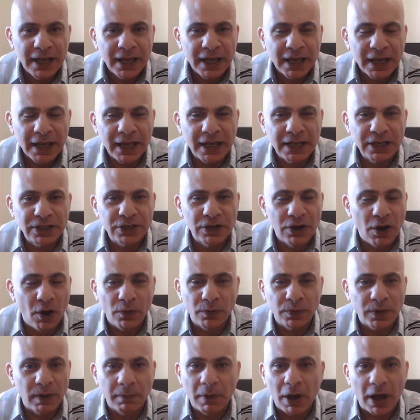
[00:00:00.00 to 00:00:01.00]
He's
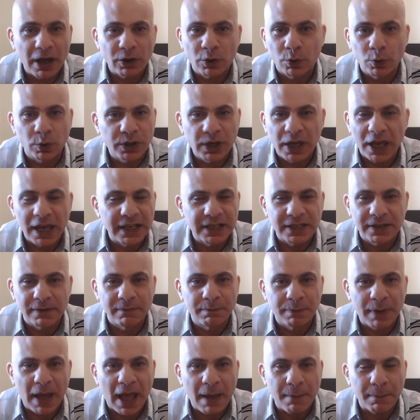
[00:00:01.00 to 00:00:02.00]
not the Michael
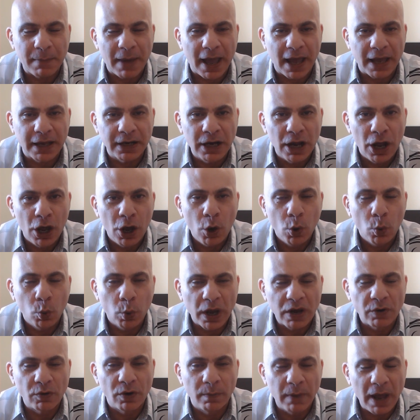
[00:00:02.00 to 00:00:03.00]
Keaton Batman
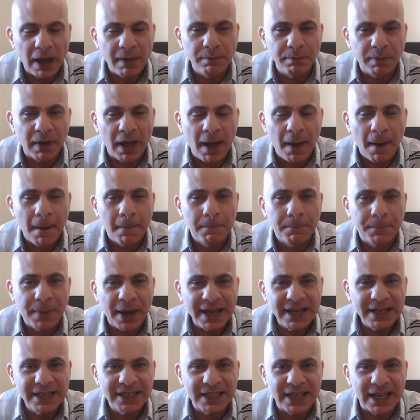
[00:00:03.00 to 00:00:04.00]
we remember.
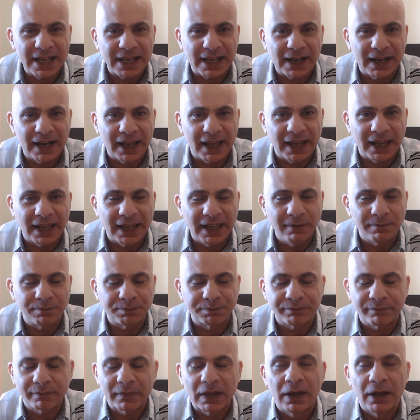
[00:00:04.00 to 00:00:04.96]
Basically,